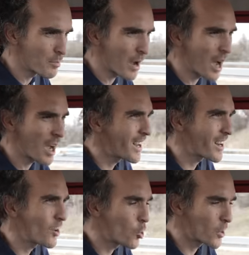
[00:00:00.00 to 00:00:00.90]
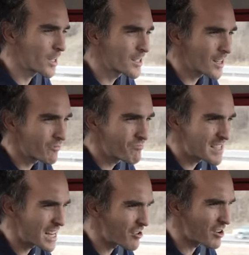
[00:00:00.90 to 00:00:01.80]
but according to
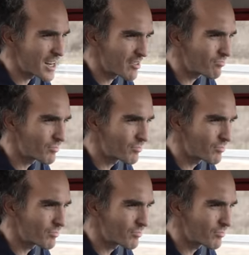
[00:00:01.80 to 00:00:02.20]
Siri,